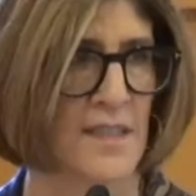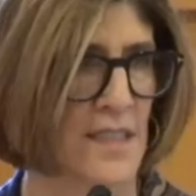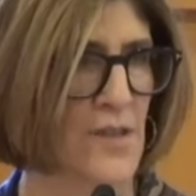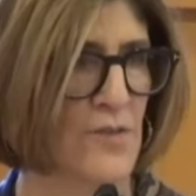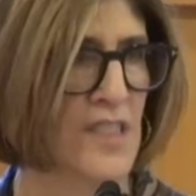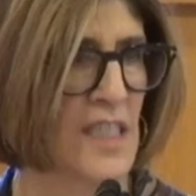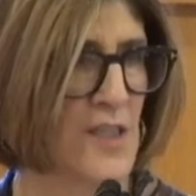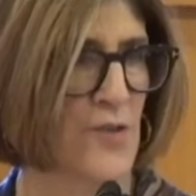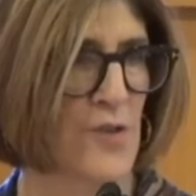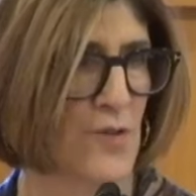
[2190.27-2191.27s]
those
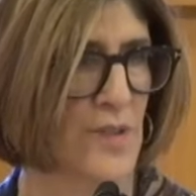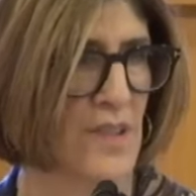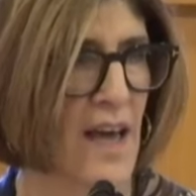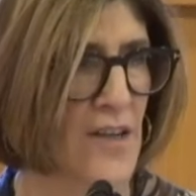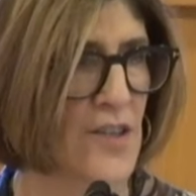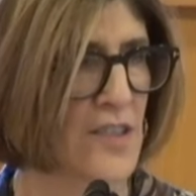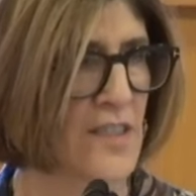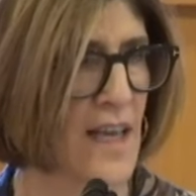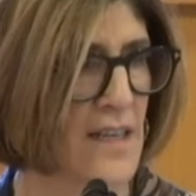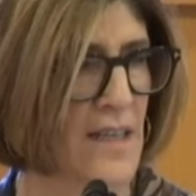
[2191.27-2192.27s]
teacher newsletters
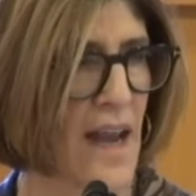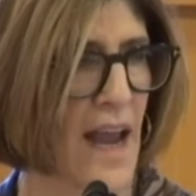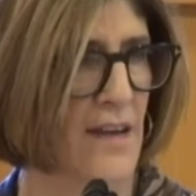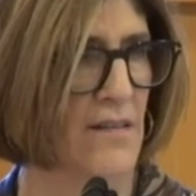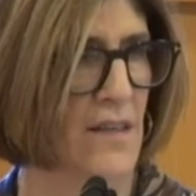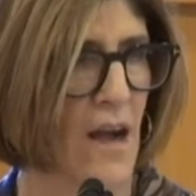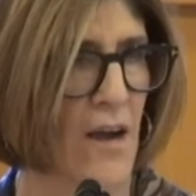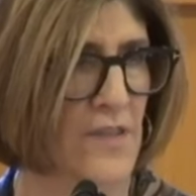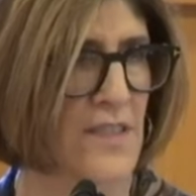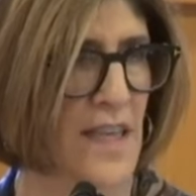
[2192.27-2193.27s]
and, and
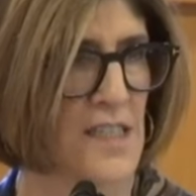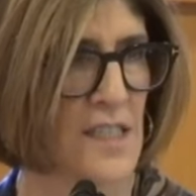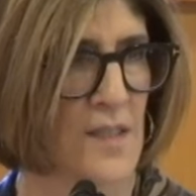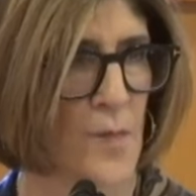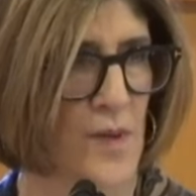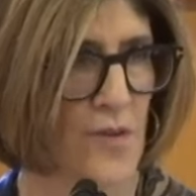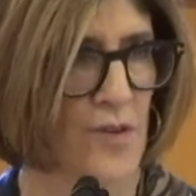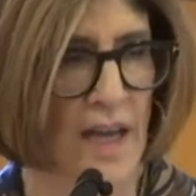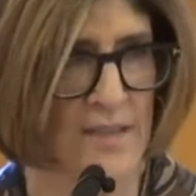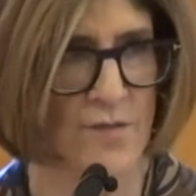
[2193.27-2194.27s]
conversations with your
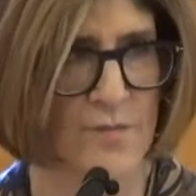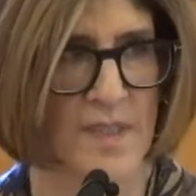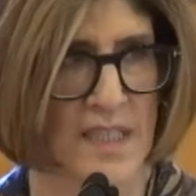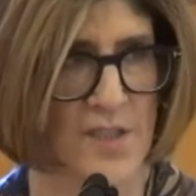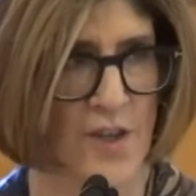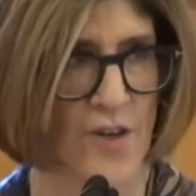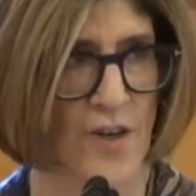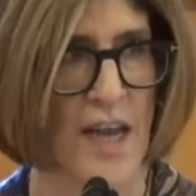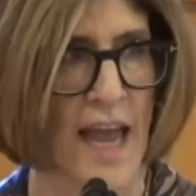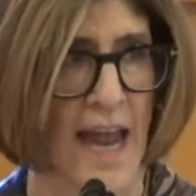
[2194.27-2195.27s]
classroom teacher
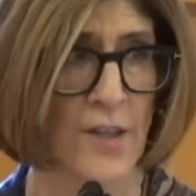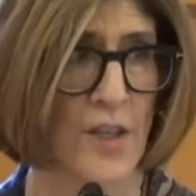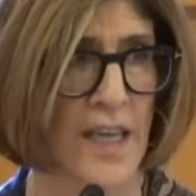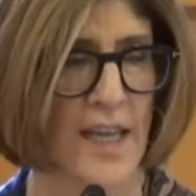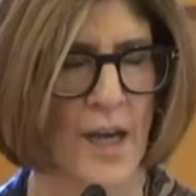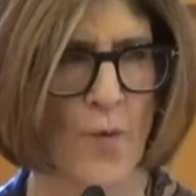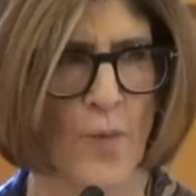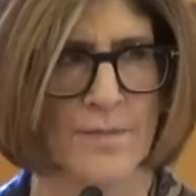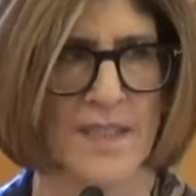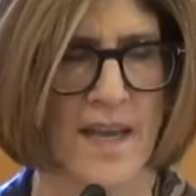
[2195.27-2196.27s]
and looking at our
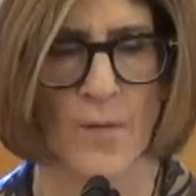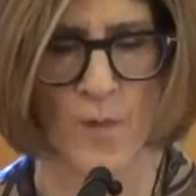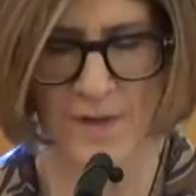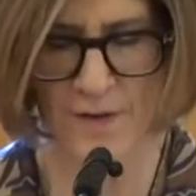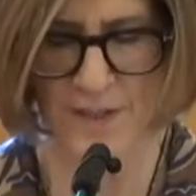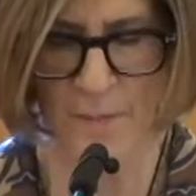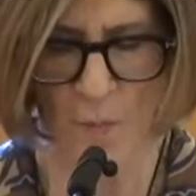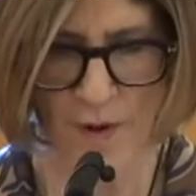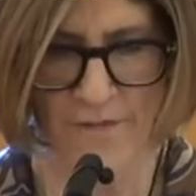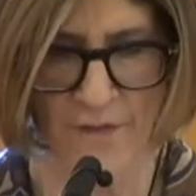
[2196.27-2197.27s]
website where there is
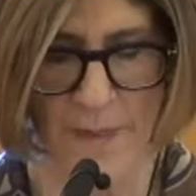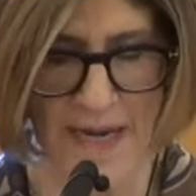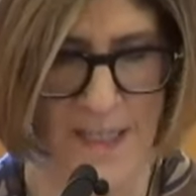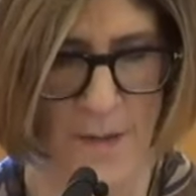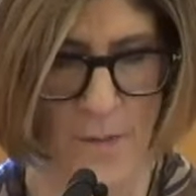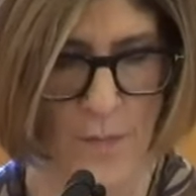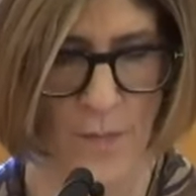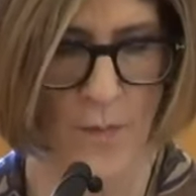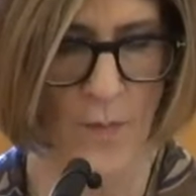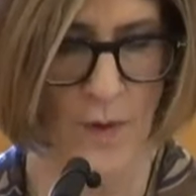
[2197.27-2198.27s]
more information
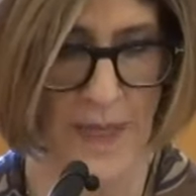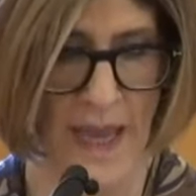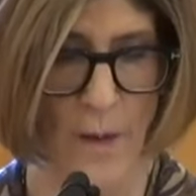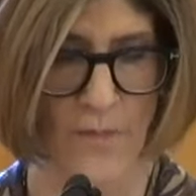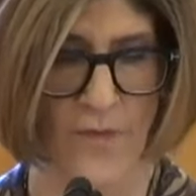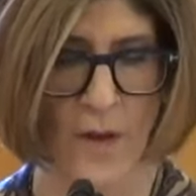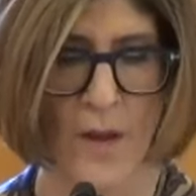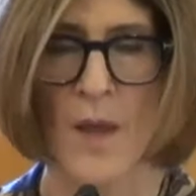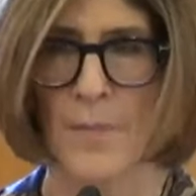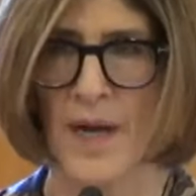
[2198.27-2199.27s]
will be helpful.
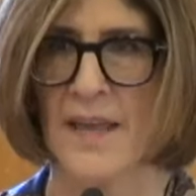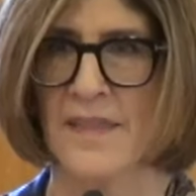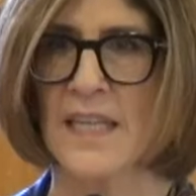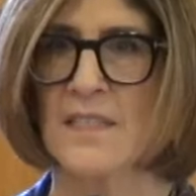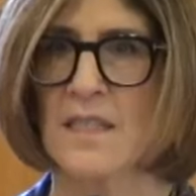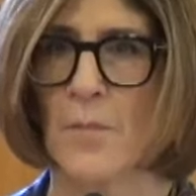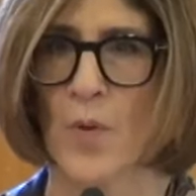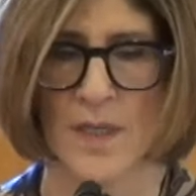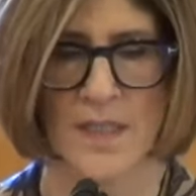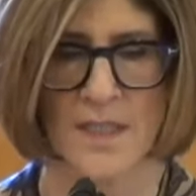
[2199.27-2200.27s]
But I think it's
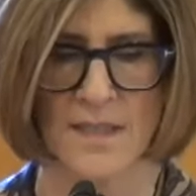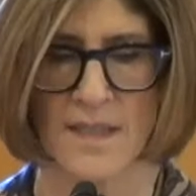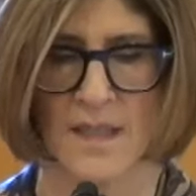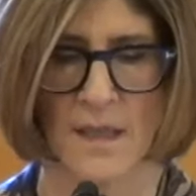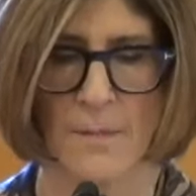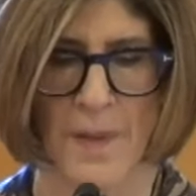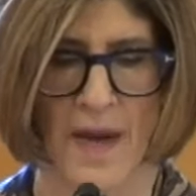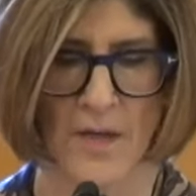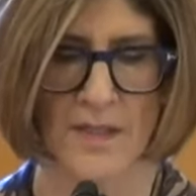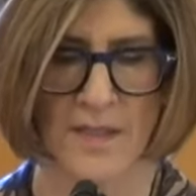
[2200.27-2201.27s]
important to see the
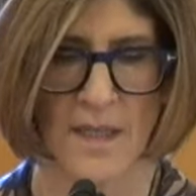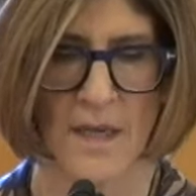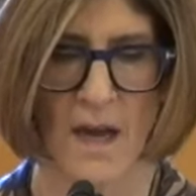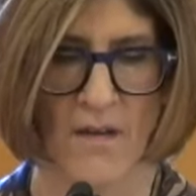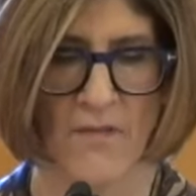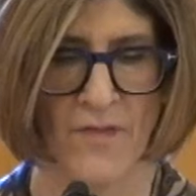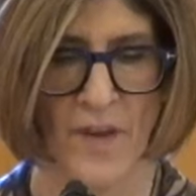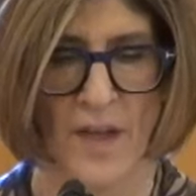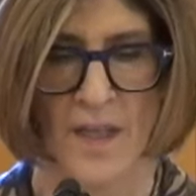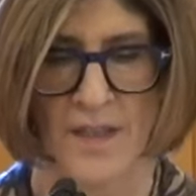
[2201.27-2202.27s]
comparison of
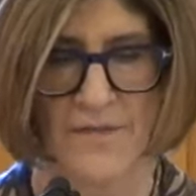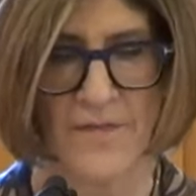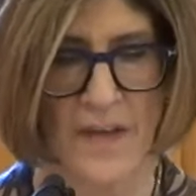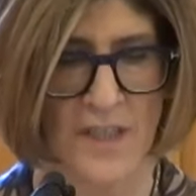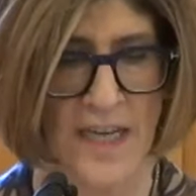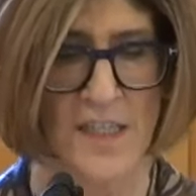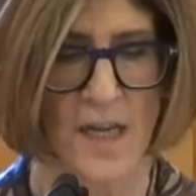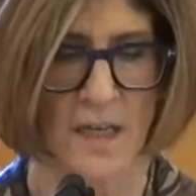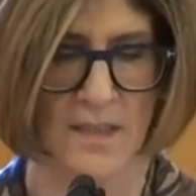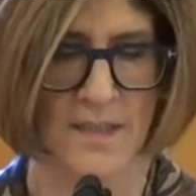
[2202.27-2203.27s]
the
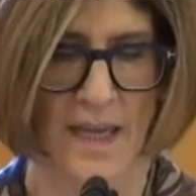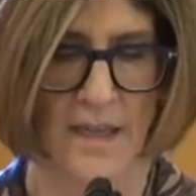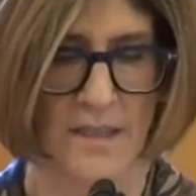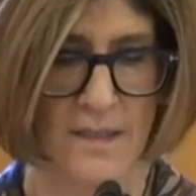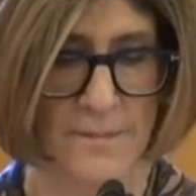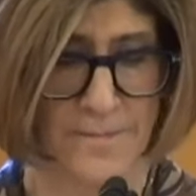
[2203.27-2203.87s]
foundational skills.